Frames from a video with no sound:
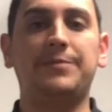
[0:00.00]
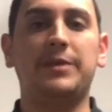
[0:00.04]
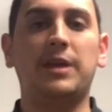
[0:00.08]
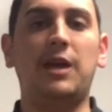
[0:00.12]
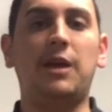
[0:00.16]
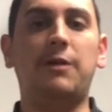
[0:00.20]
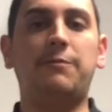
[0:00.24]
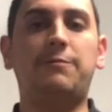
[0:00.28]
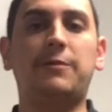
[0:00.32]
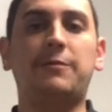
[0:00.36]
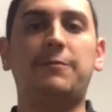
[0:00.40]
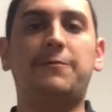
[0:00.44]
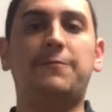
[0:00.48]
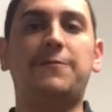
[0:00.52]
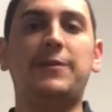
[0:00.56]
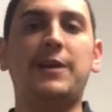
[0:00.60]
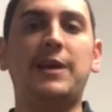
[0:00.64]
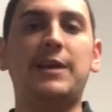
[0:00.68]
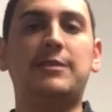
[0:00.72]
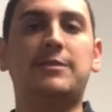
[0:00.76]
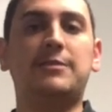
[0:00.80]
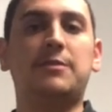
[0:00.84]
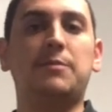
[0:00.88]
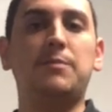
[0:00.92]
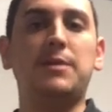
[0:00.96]
If it
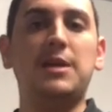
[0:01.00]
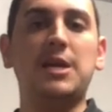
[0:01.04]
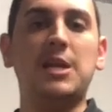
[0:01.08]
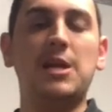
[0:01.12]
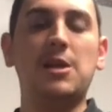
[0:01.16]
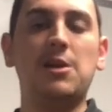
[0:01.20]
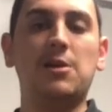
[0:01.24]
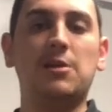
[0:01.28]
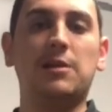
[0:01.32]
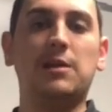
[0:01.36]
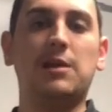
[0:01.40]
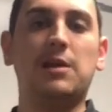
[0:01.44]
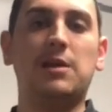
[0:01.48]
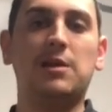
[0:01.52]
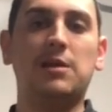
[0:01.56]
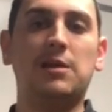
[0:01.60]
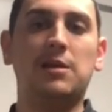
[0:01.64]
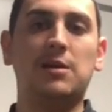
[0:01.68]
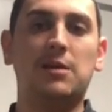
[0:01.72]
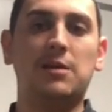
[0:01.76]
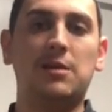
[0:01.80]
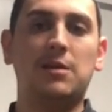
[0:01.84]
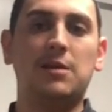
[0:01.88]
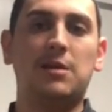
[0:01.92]
faced medially,